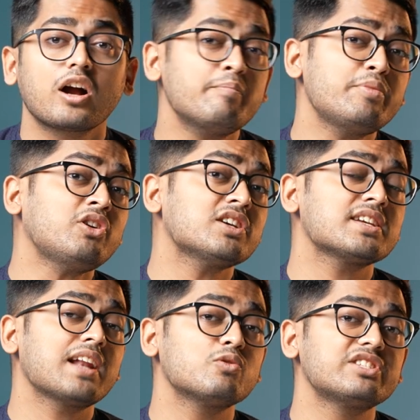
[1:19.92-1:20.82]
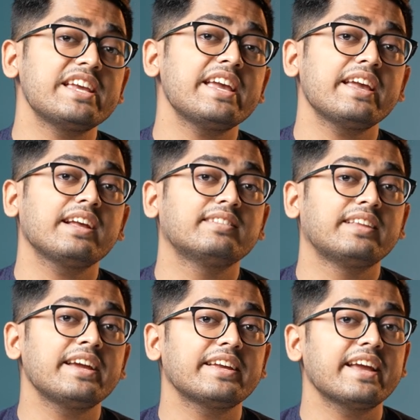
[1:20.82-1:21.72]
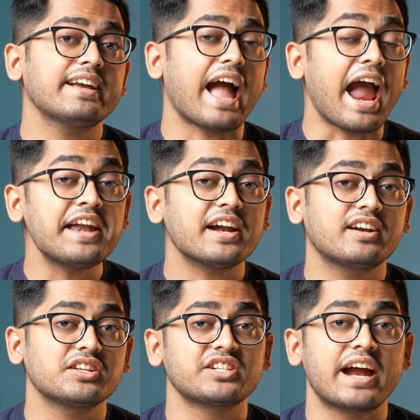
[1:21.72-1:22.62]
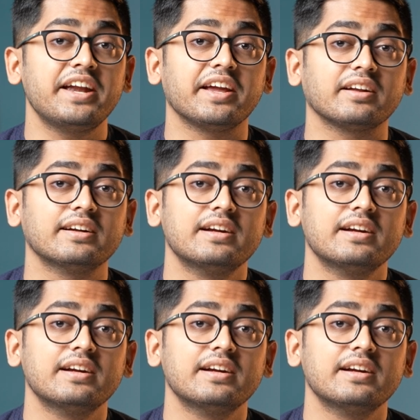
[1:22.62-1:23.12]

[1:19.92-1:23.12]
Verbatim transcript: Computers are now seeing, thinking and understanding.